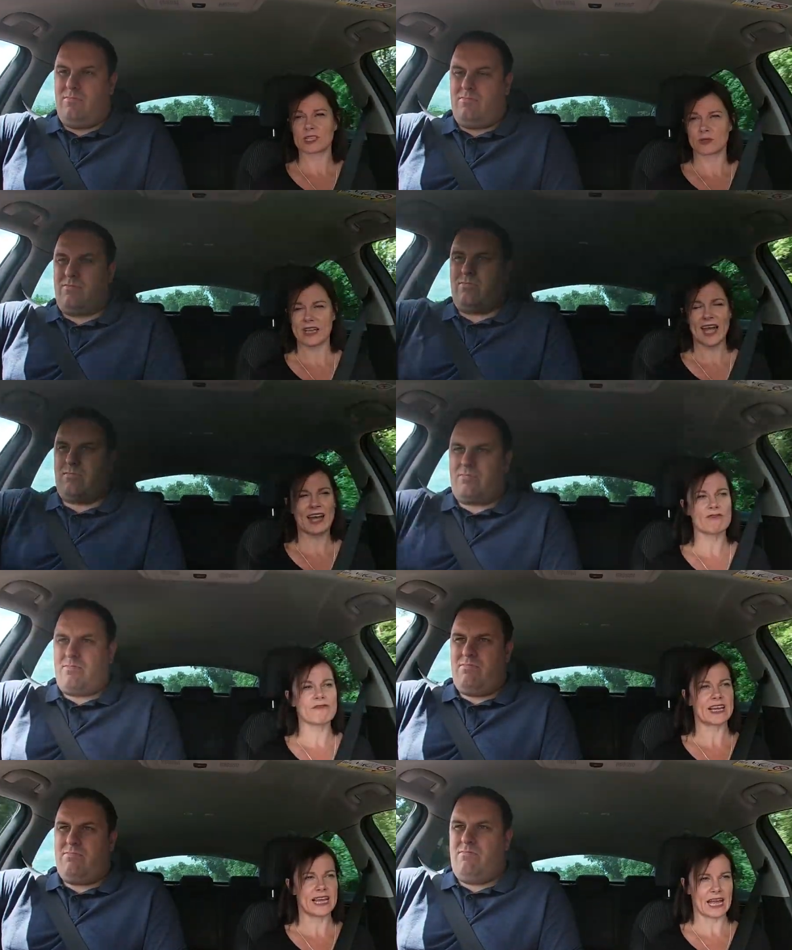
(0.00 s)
Speaker 1: So we can't
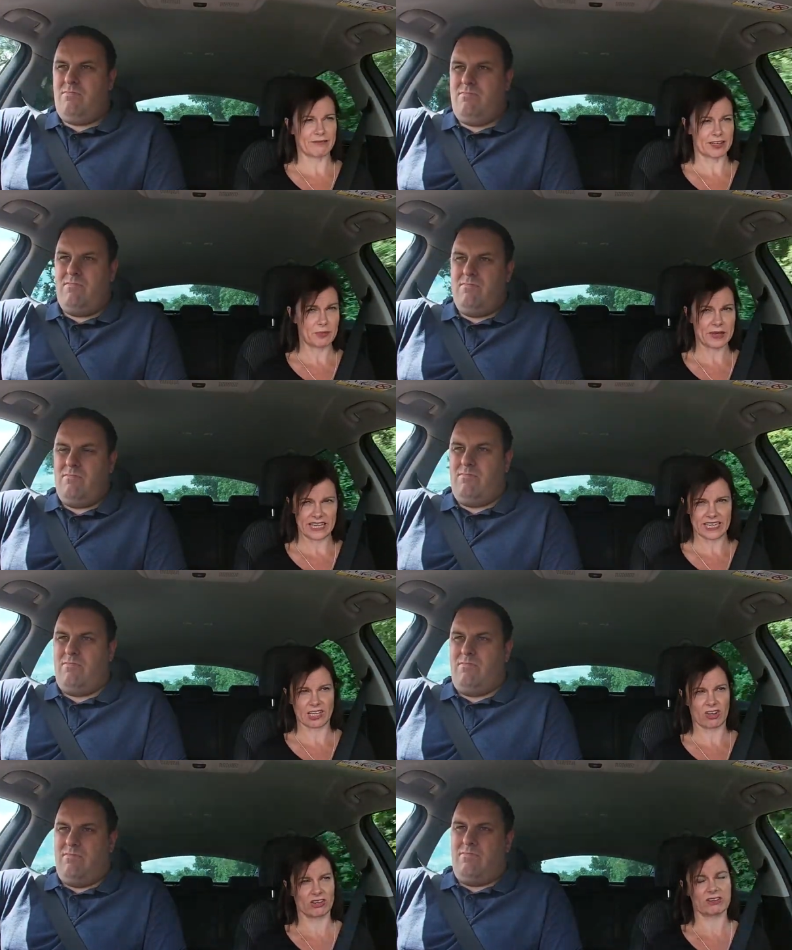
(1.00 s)
really have an
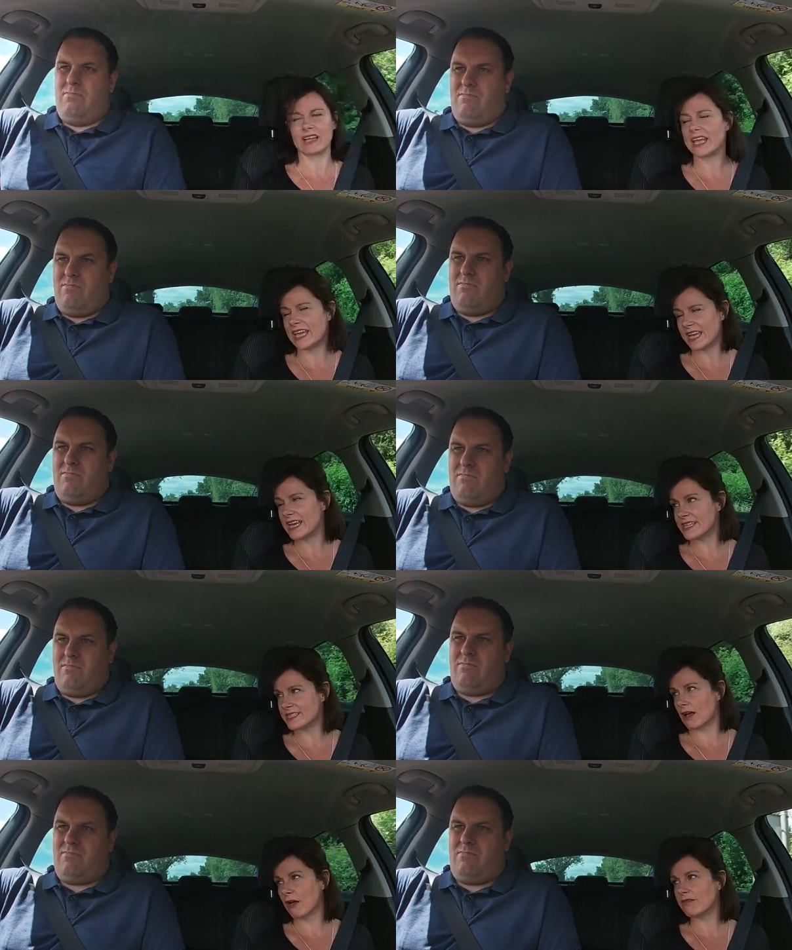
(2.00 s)
opinion on it
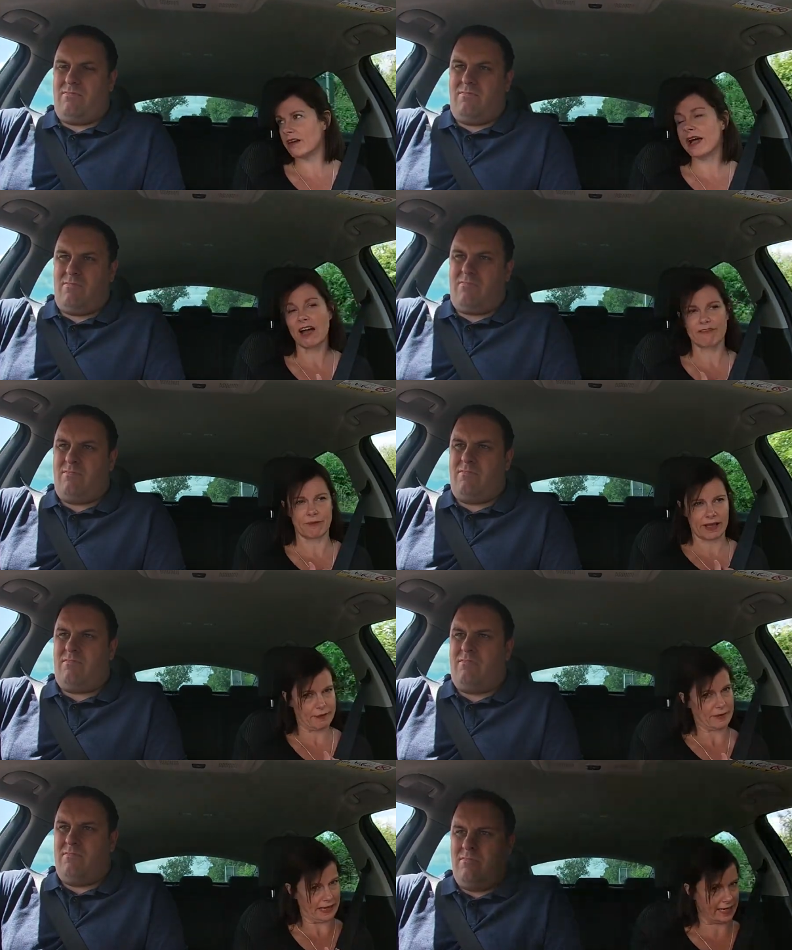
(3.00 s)
itself. I have my
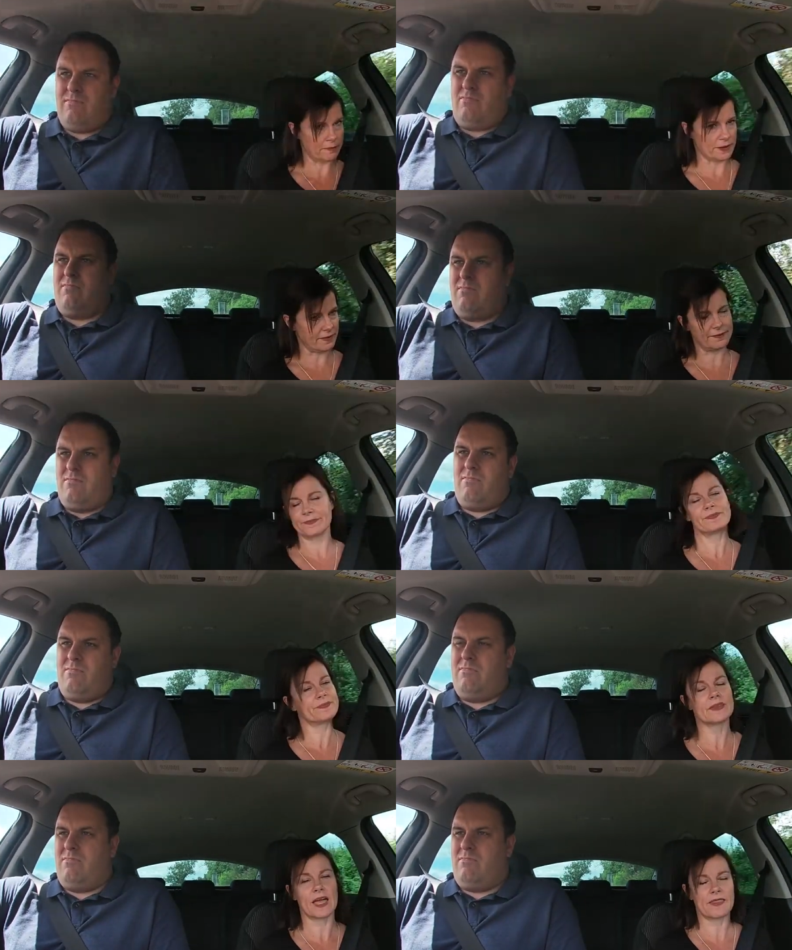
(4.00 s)
opinion,
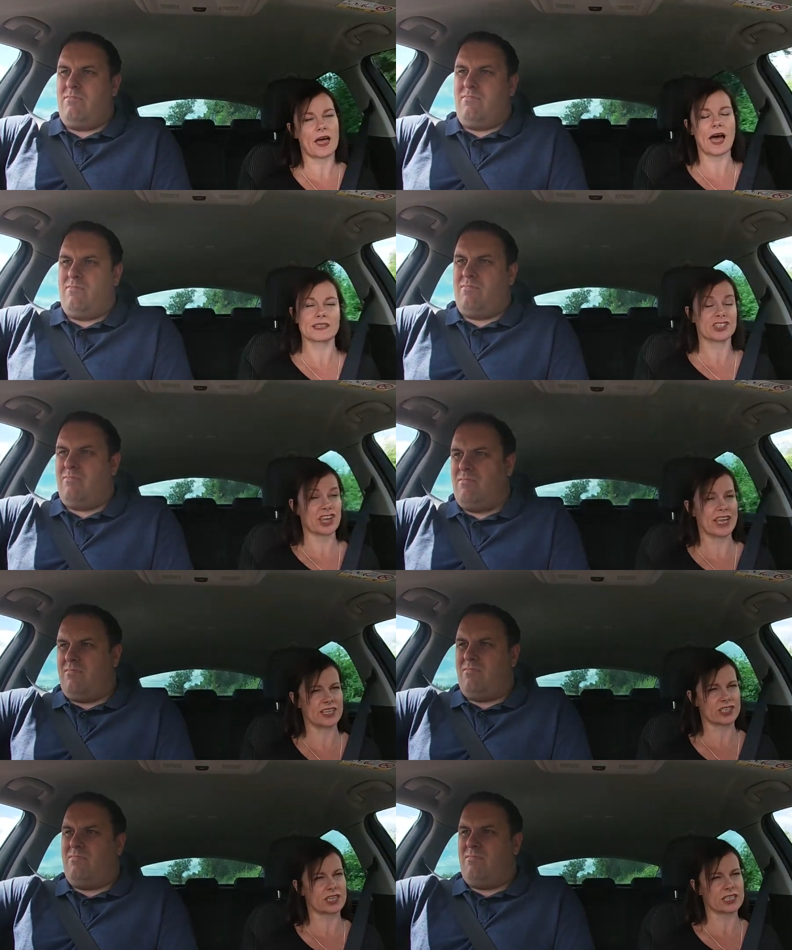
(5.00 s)
but that has
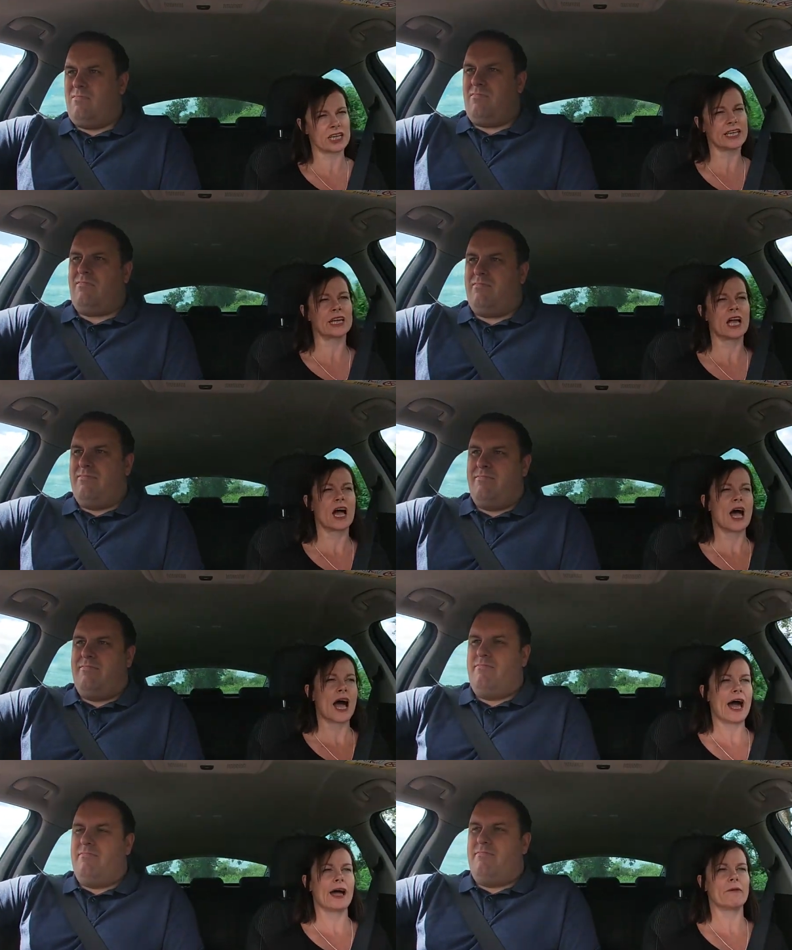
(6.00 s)
changed actually.
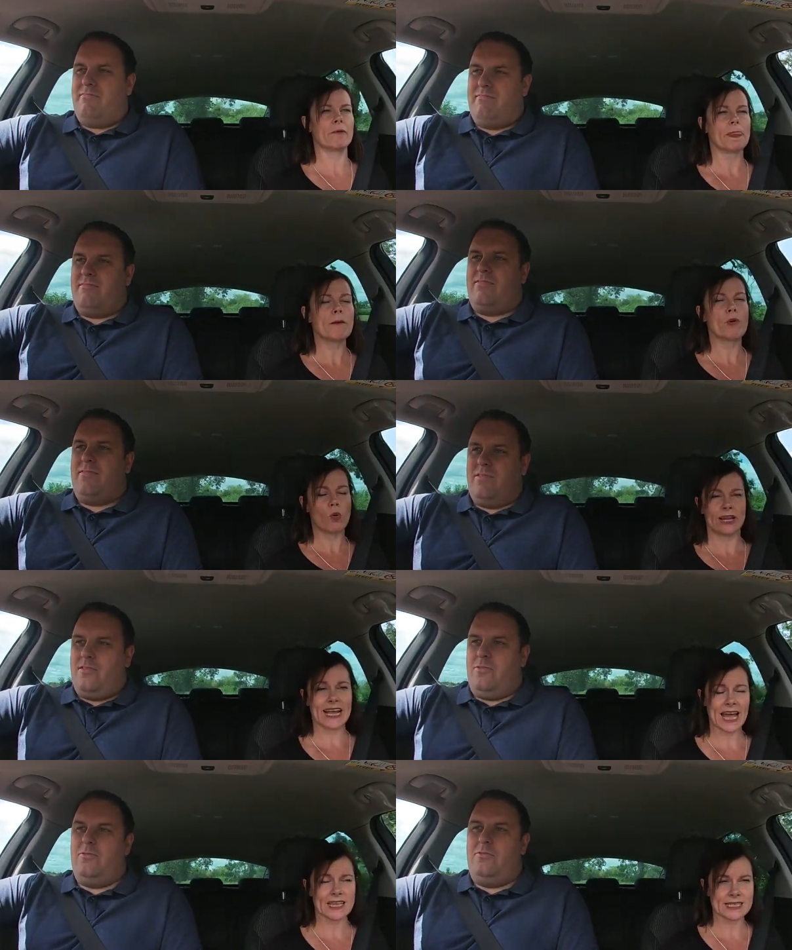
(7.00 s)
Um, but what
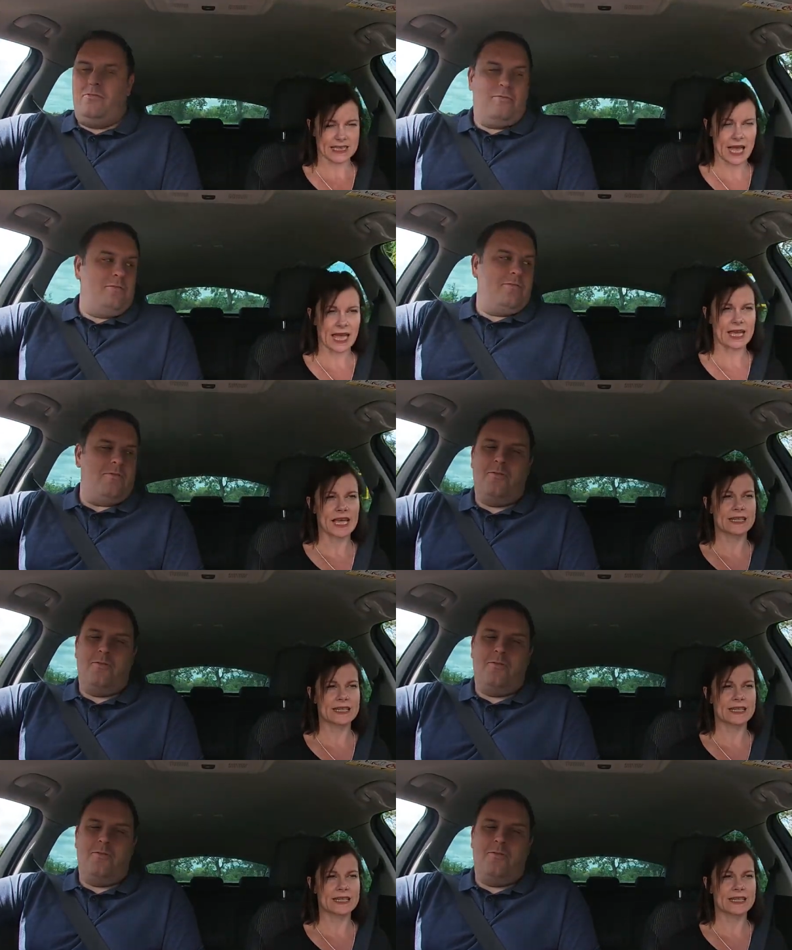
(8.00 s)
it can say